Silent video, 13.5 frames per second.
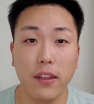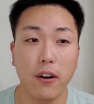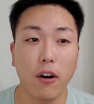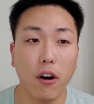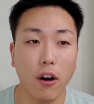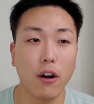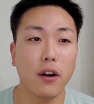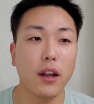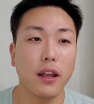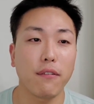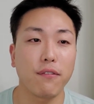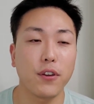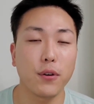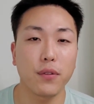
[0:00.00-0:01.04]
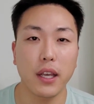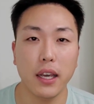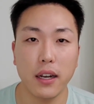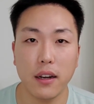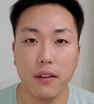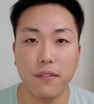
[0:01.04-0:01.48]
There are a few
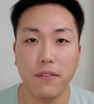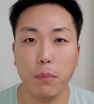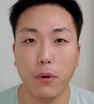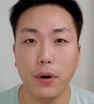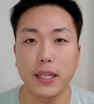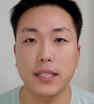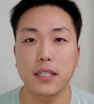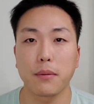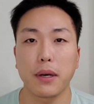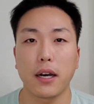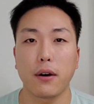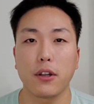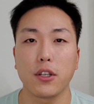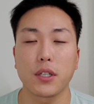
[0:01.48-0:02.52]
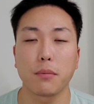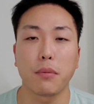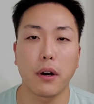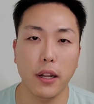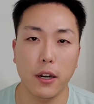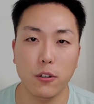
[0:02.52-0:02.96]
negative points about using
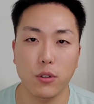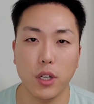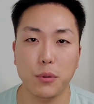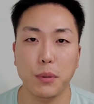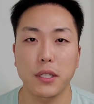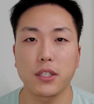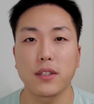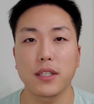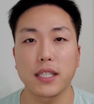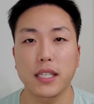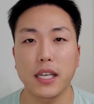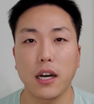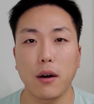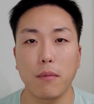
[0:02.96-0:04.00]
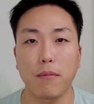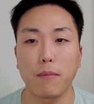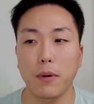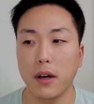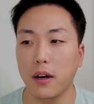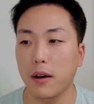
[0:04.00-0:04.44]
body hair transplants to the
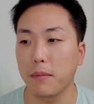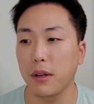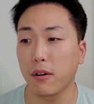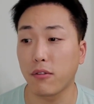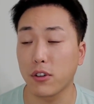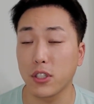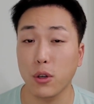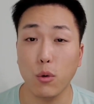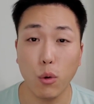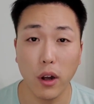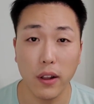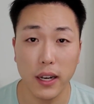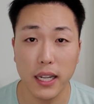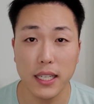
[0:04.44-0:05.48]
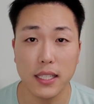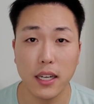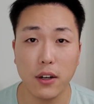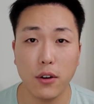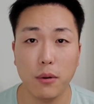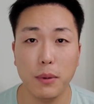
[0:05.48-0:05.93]
scalp. First, the quality is
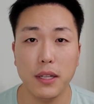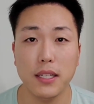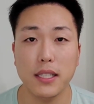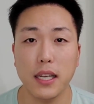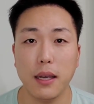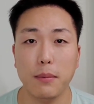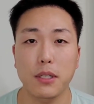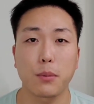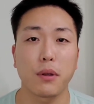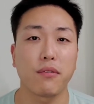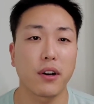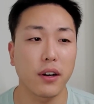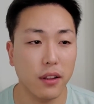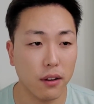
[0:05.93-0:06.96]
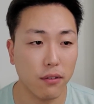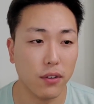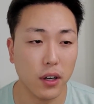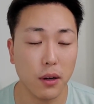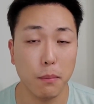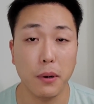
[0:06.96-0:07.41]
not going to be the same. It's going to be very
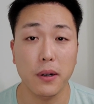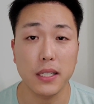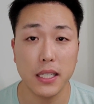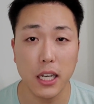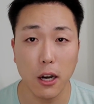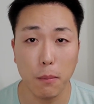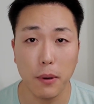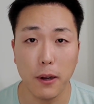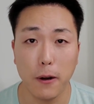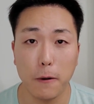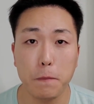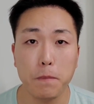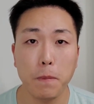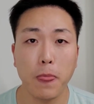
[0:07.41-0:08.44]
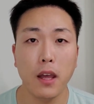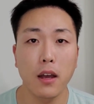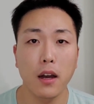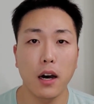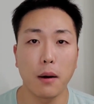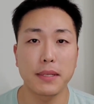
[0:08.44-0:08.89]
different compared to scalp hair.
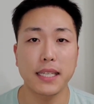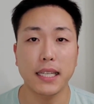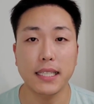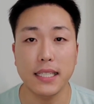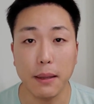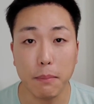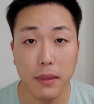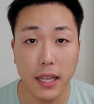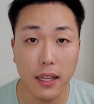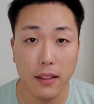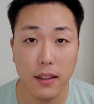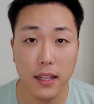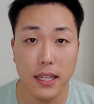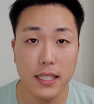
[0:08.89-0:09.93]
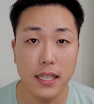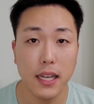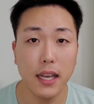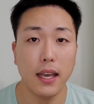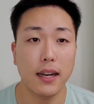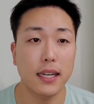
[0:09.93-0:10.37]
It's not the same thickness,
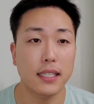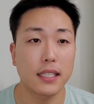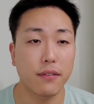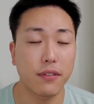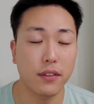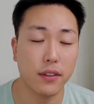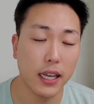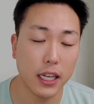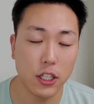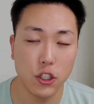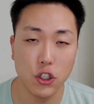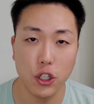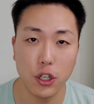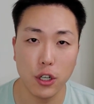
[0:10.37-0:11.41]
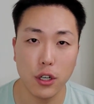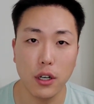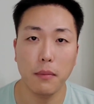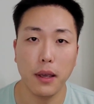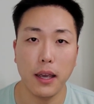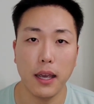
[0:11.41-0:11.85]
it has different
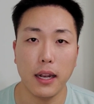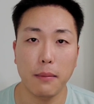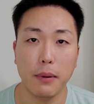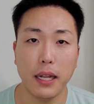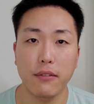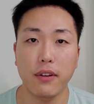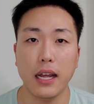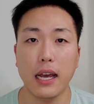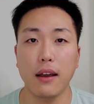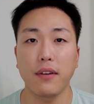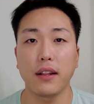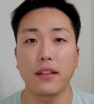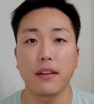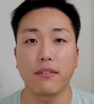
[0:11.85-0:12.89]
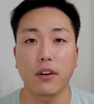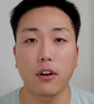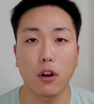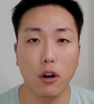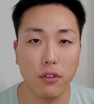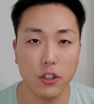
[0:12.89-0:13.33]
texture, and it might even have a different
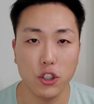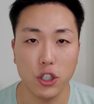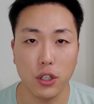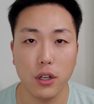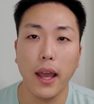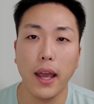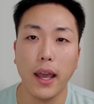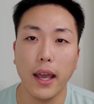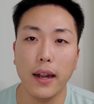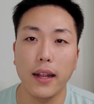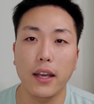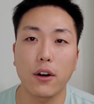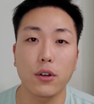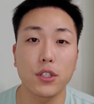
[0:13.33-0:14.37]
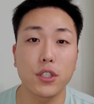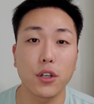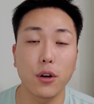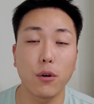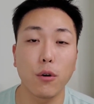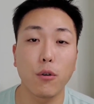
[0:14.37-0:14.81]
curvature. And it can
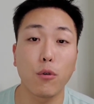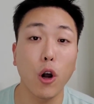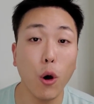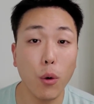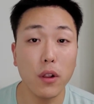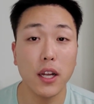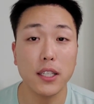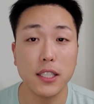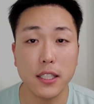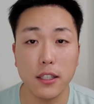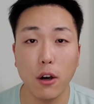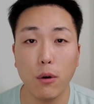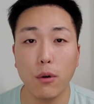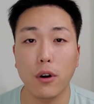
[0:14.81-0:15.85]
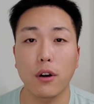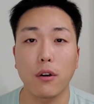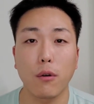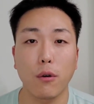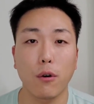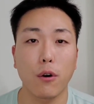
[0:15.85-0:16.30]
also grow a lot
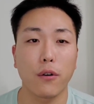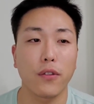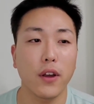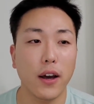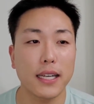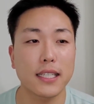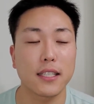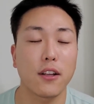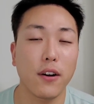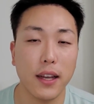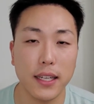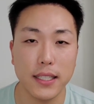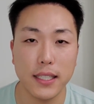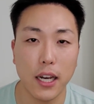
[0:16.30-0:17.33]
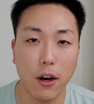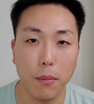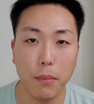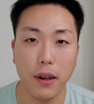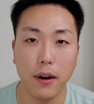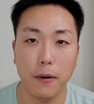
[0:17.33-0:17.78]
slower or not as long as
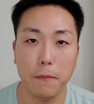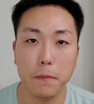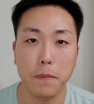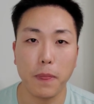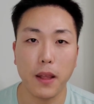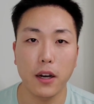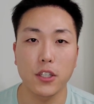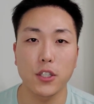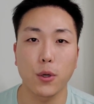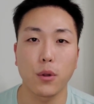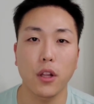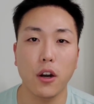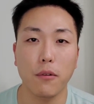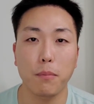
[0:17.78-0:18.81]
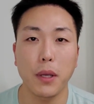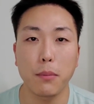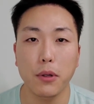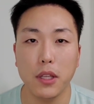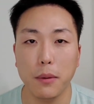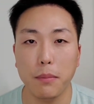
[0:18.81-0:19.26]
scalp hair. So a lot of
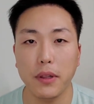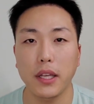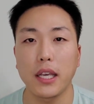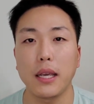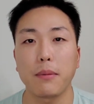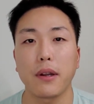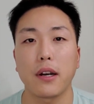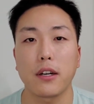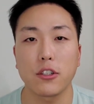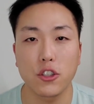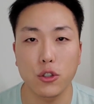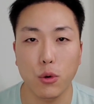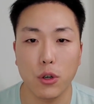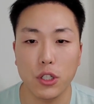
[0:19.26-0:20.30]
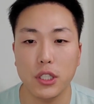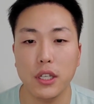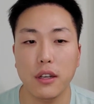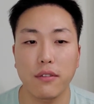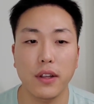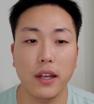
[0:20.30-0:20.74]
people typically keep their hair
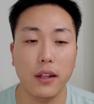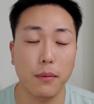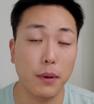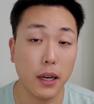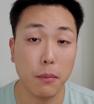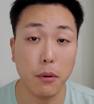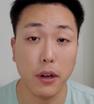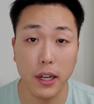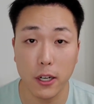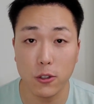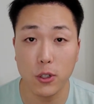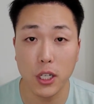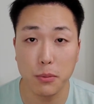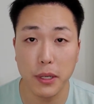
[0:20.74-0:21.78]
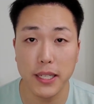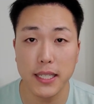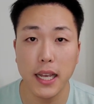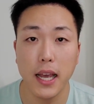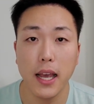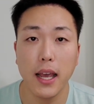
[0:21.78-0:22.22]
short if they end up getting body hair
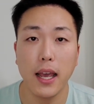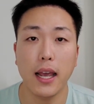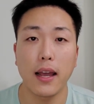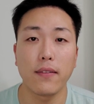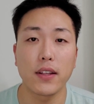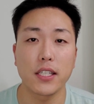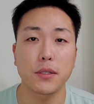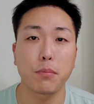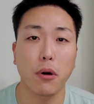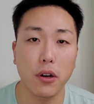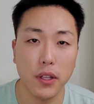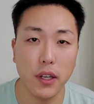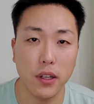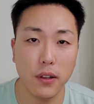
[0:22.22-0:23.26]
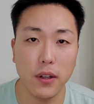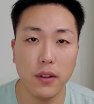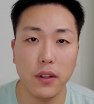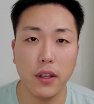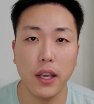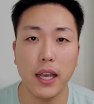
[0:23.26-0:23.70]
transplants. And this is particularly
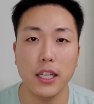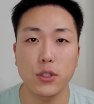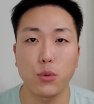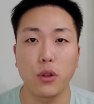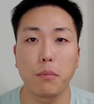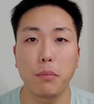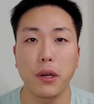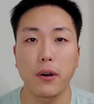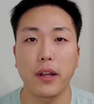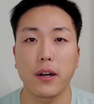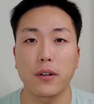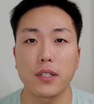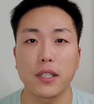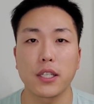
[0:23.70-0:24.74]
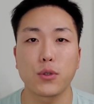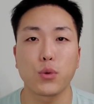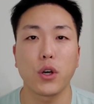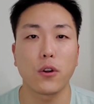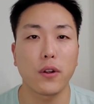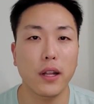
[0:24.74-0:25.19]
the case with beard hair, since
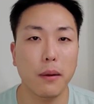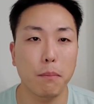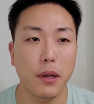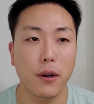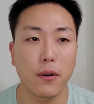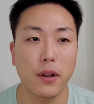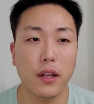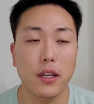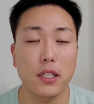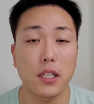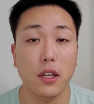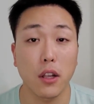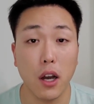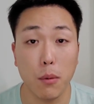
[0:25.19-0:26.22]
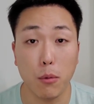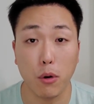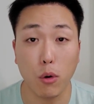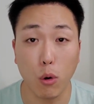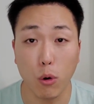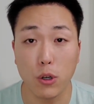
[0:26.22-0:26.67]
we all know that beard is a lot
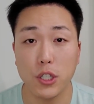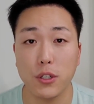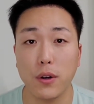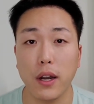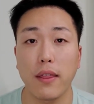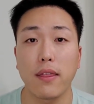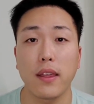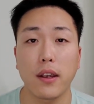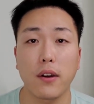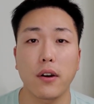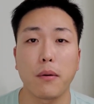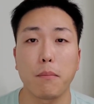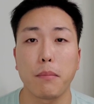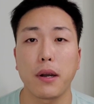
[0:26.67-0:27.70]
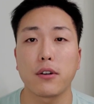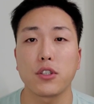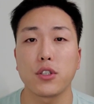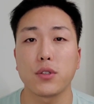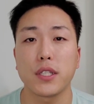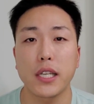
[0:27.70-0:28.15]
more coarser and thicker
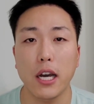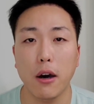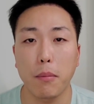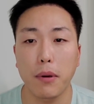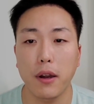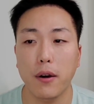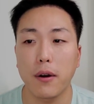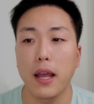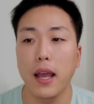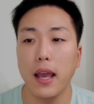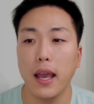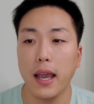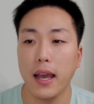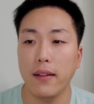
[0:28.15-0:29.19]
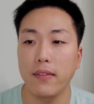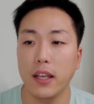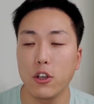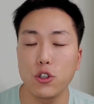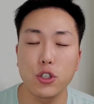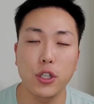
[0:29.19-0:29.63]
compared to scalp hair, and they
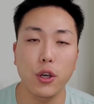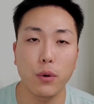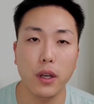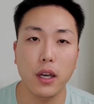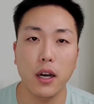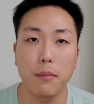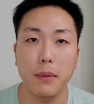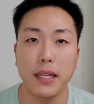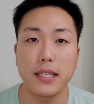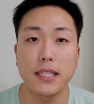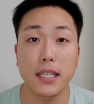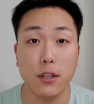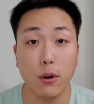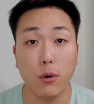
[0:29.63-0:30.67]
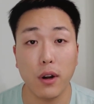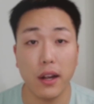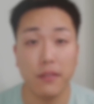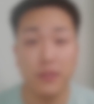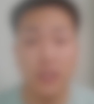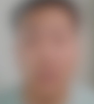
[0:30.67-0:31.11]
usually only come in single
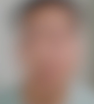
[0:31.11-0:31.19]
grafts.